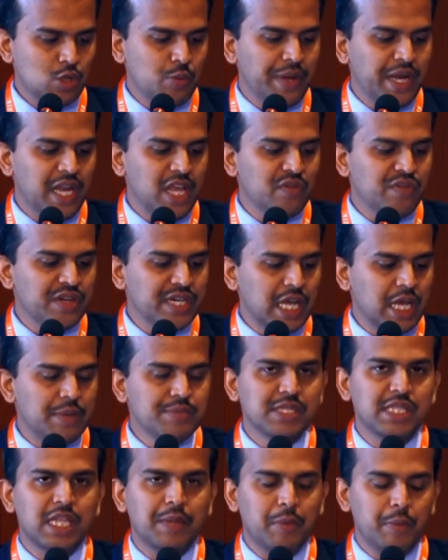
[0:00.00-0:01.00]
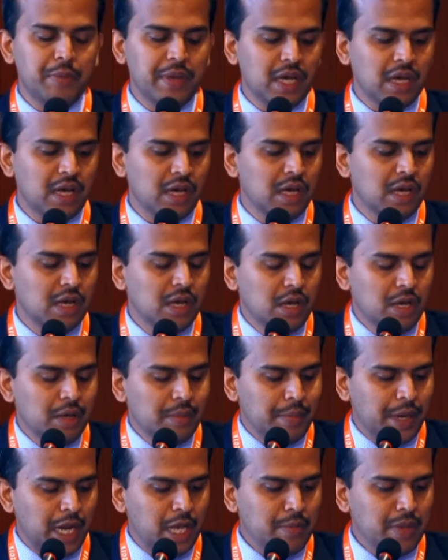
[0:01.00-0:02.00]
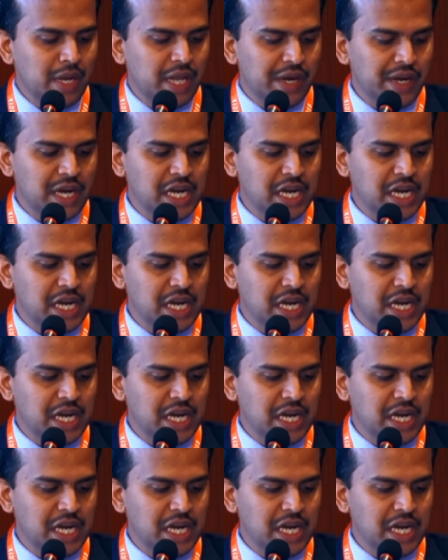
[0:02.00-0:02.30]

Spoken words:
So many of the times there may be a primary